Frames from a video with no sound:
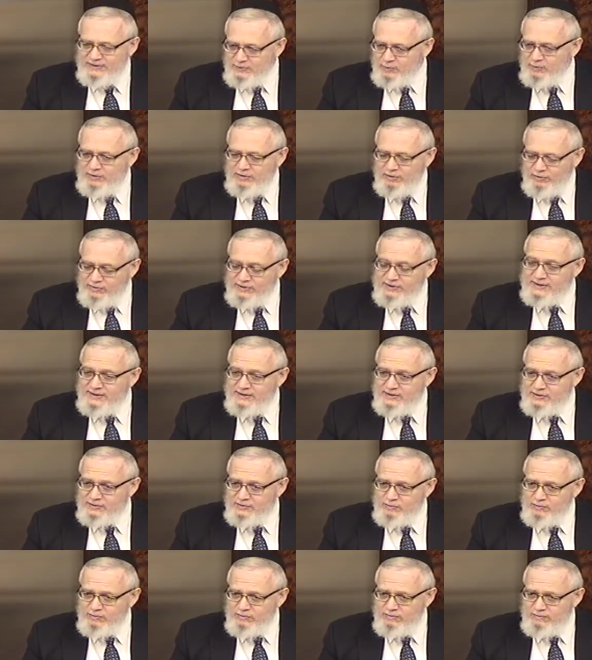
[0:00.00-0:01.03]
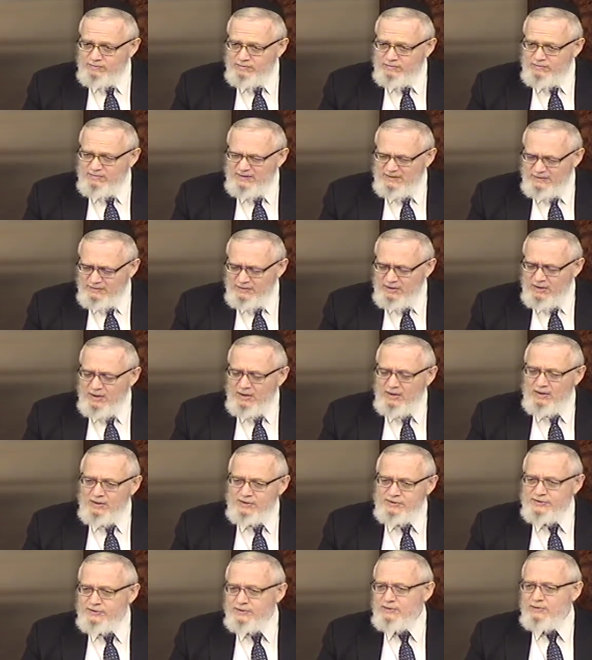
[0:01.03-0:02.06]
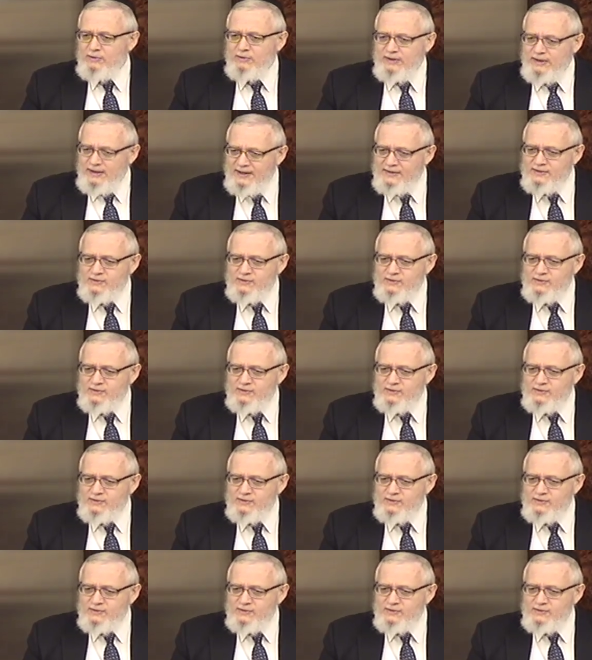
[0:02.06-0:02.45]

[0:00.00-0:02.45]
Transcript: That's what Torah says. So the,